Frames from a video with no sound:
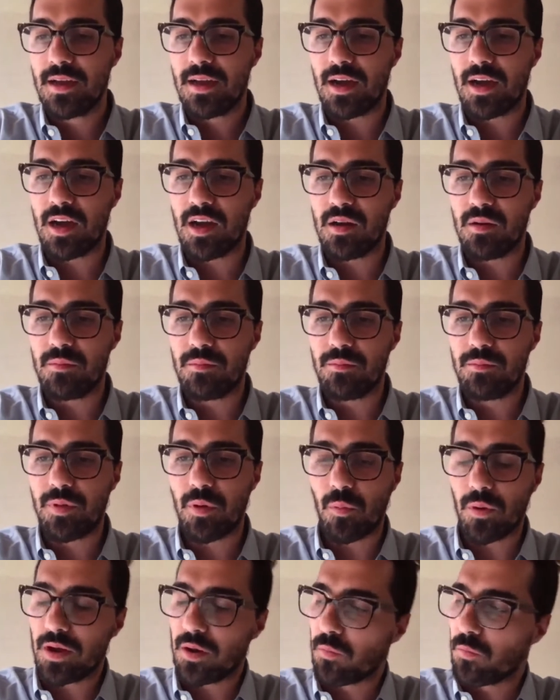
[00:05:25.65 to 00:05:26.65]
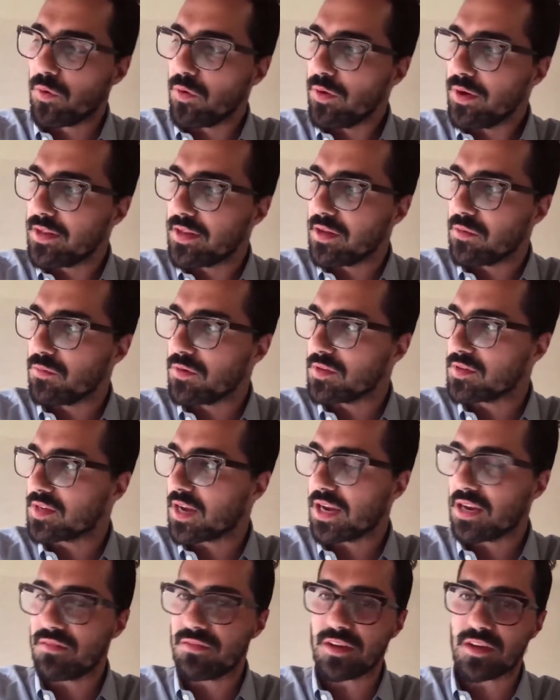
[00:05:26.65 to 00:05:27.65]
But what it really did was
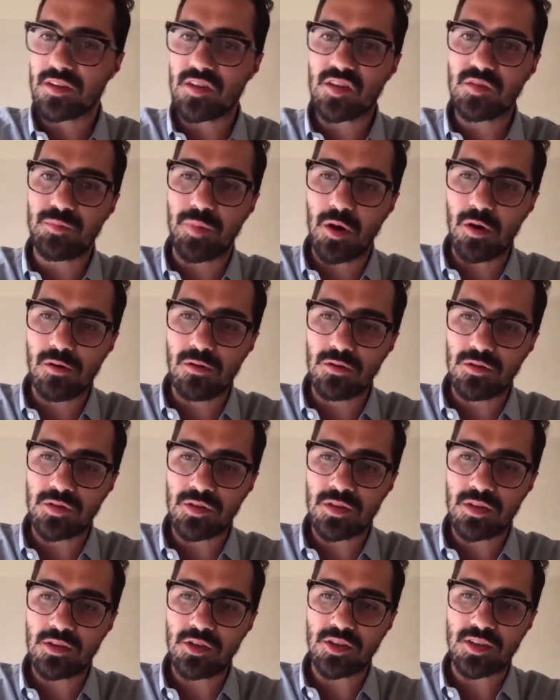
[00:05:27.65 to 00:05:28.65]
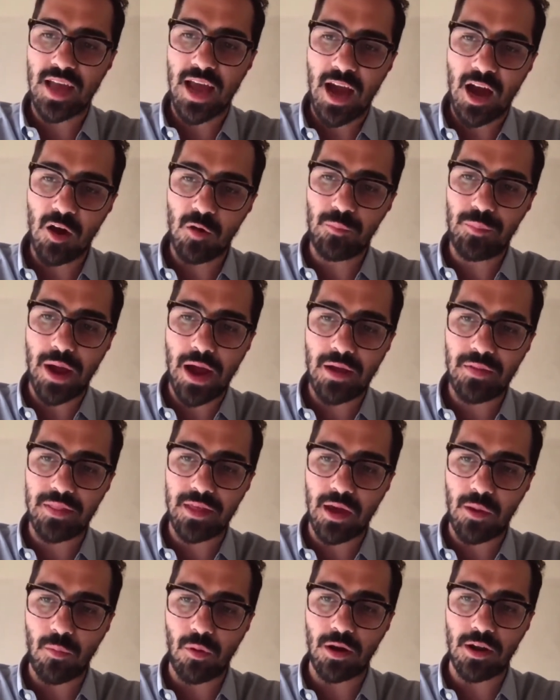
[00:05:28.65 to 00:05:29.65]
kind of expose just how badly
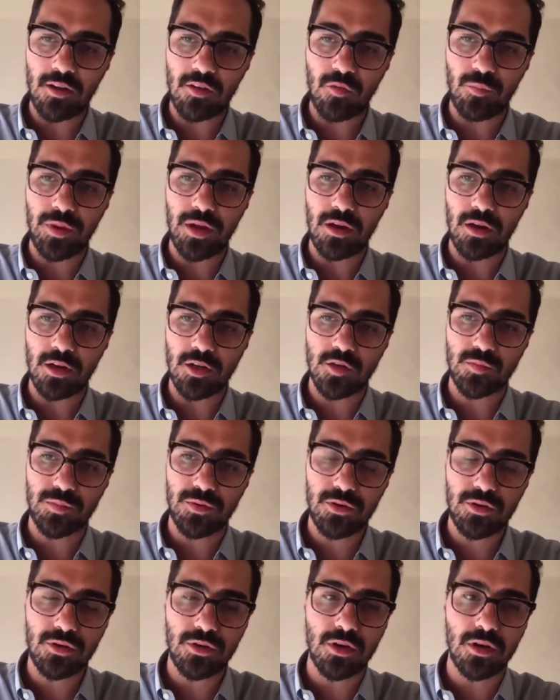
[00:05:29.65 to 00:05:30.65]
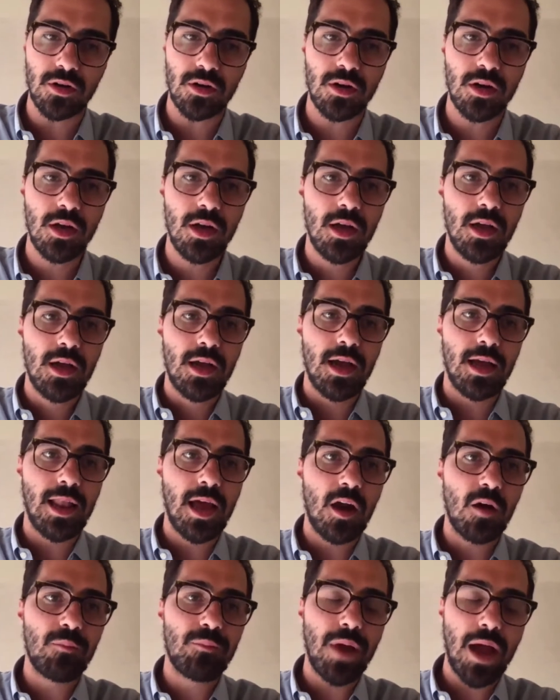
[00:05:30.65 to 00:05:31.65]
I wanted to be an entrepreneur and
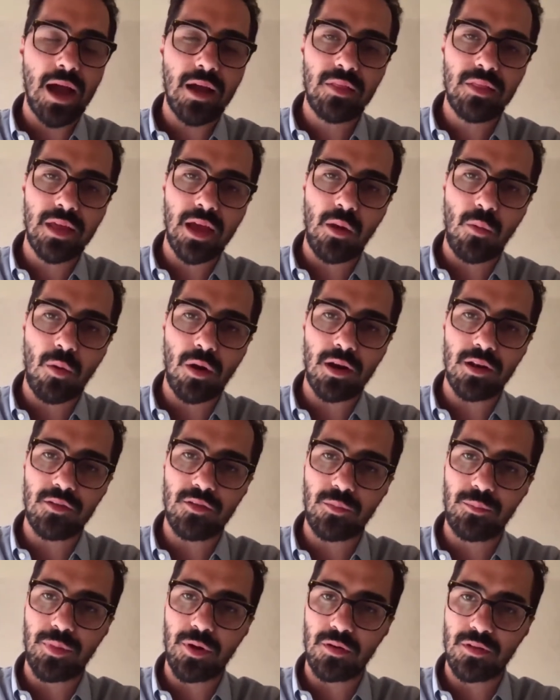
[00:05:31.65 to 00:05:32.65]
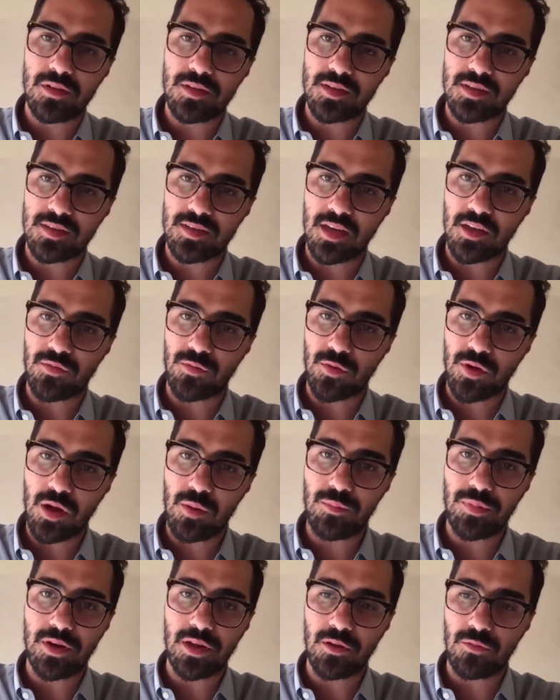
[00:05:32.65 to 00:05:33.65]
how badly I wanted to build a successful
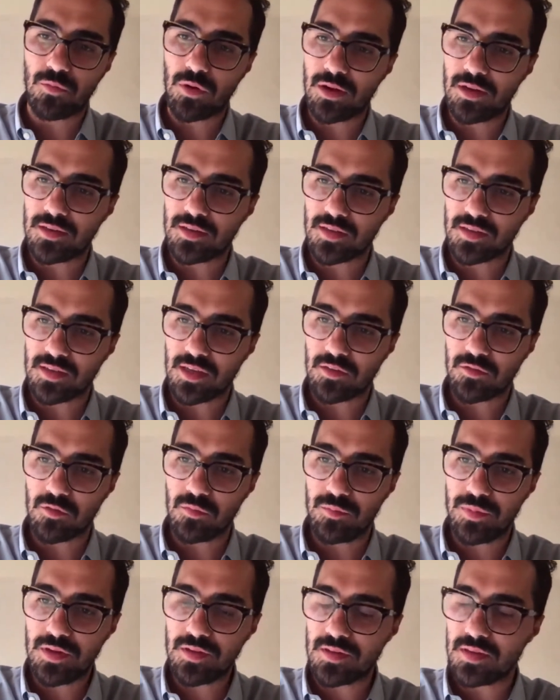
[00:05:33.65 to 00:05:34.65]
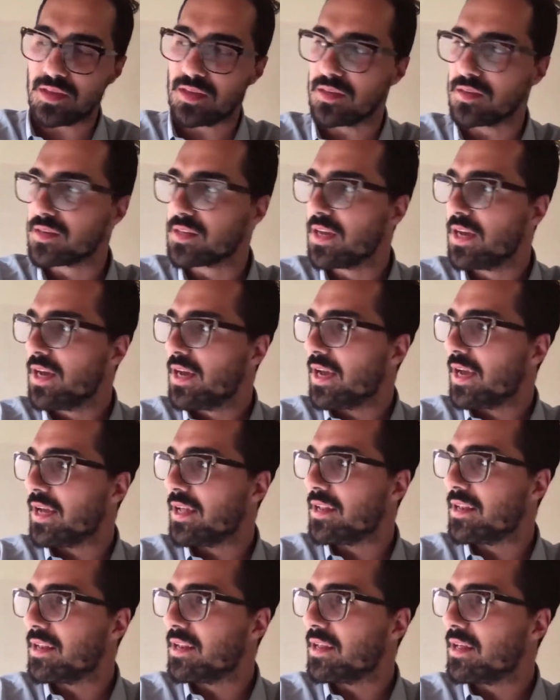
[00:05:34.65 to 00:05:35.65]
company and run a successful business.
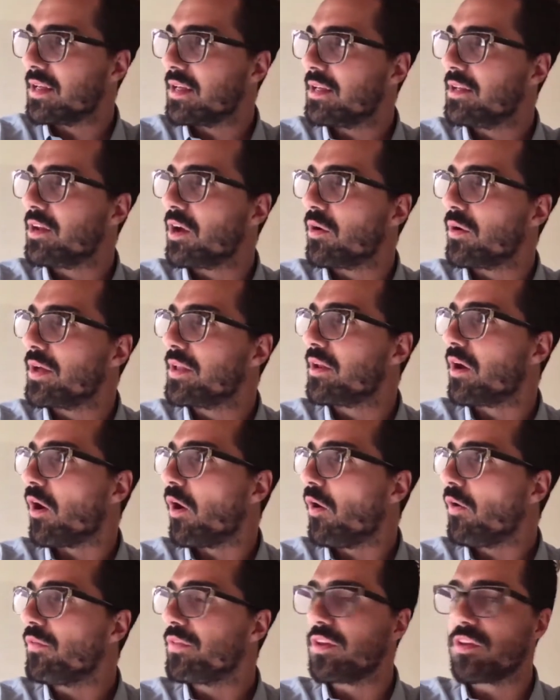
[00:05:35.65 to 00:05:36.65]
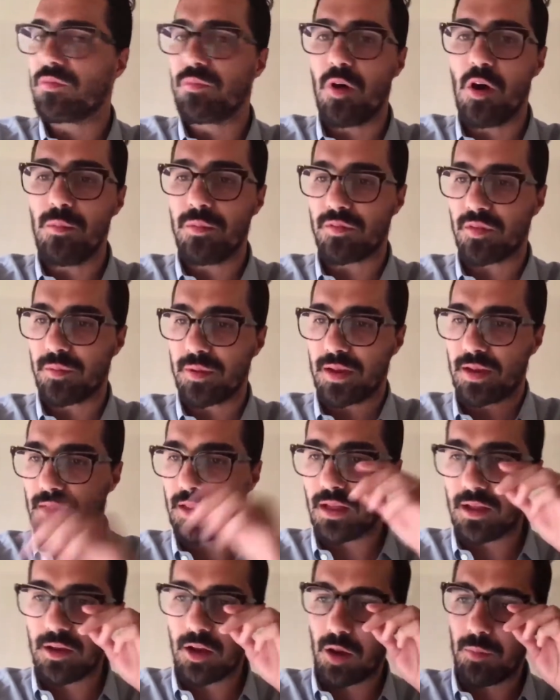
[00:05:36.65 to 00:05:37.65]
And, you know, in all these moments, I mean,
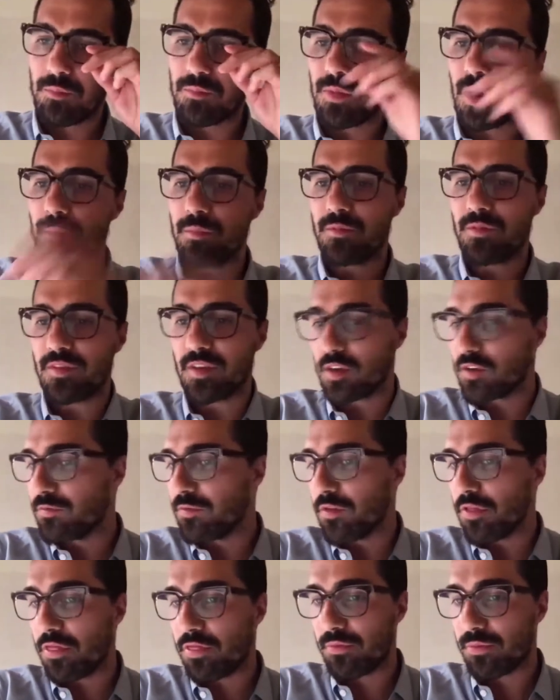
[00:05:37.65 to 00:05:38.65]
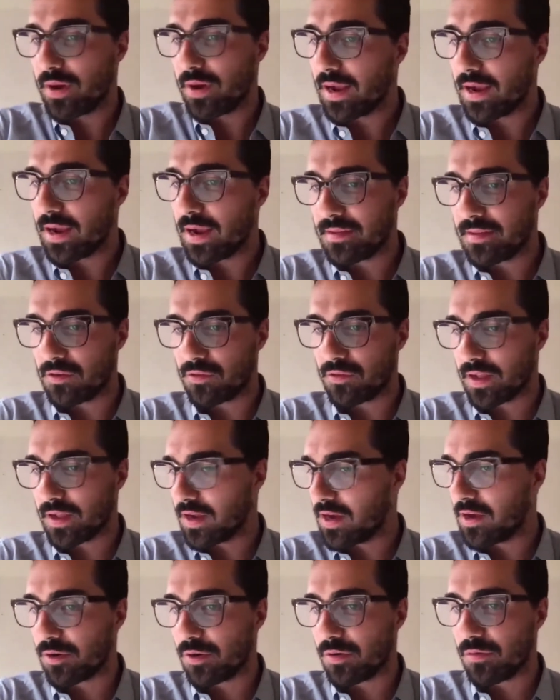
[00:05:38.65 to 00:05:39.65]
you know, I'm 6'3". I got down to like
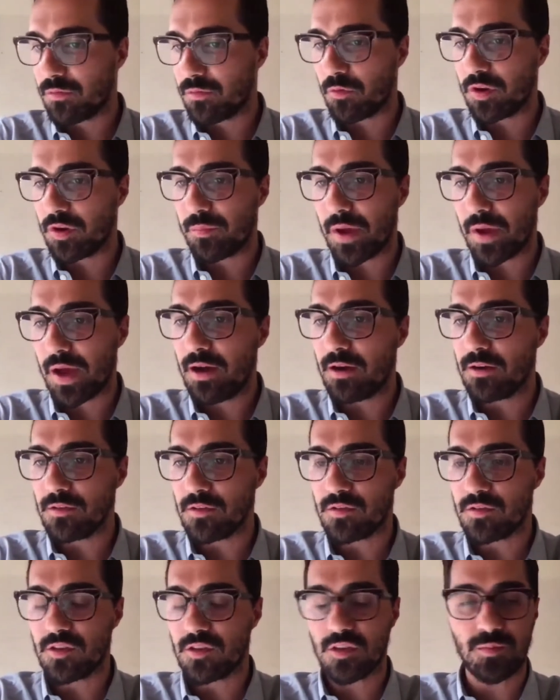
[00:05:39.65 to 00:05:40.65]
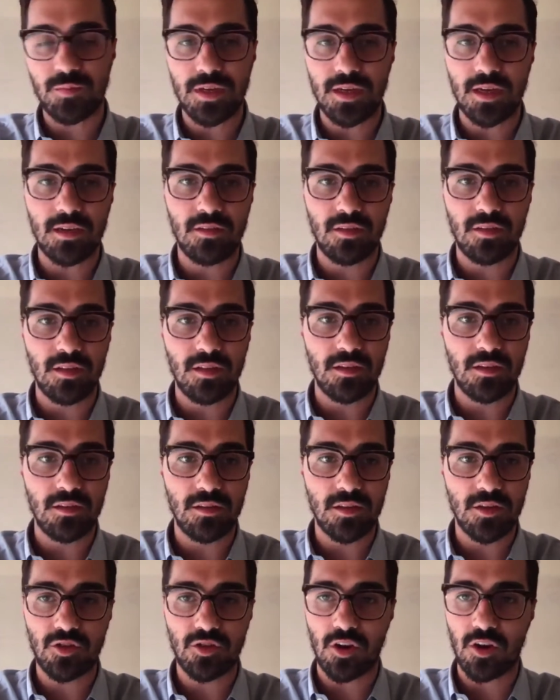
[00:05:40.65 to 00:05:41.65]
140 pounds just because
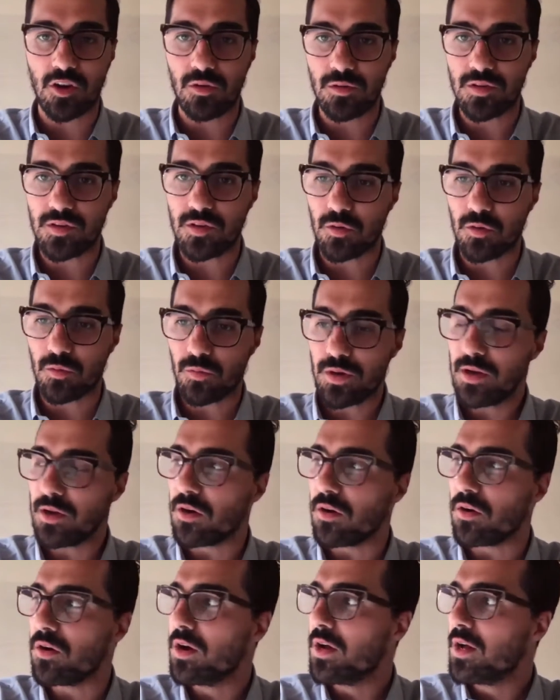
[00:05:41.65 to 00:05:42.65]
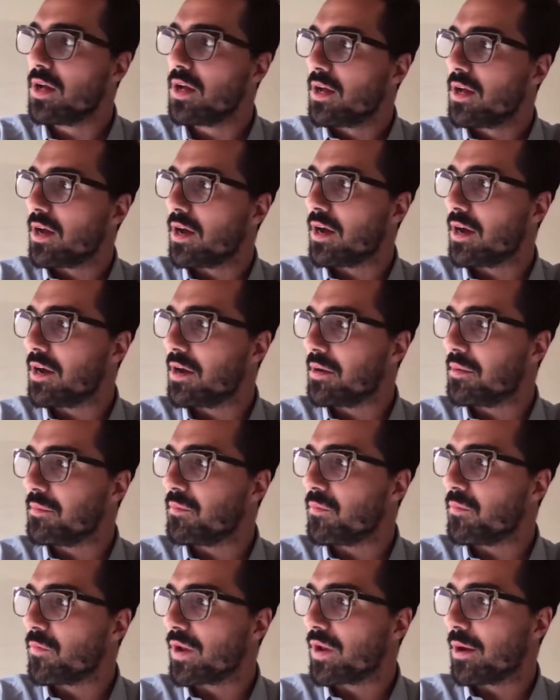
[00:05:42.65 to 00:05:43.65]
the struggle was so real.
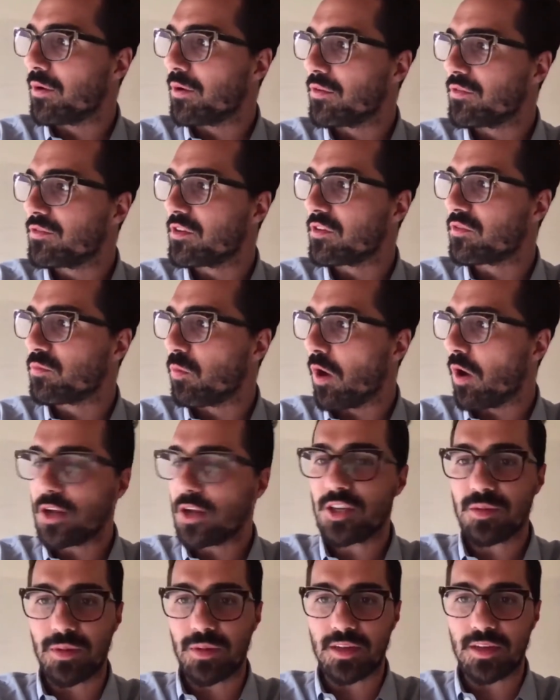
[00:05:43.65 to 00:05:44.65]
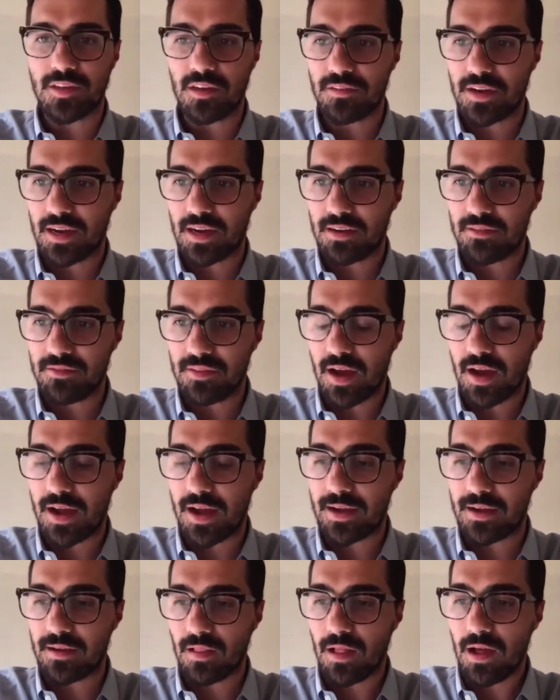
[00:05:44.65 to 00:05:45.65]
When I was just watching myself kind of
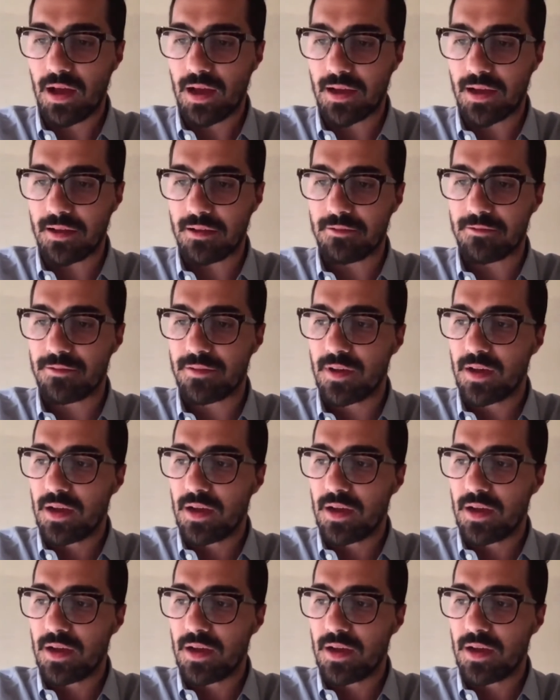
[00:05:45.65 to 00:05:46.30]
dying alive,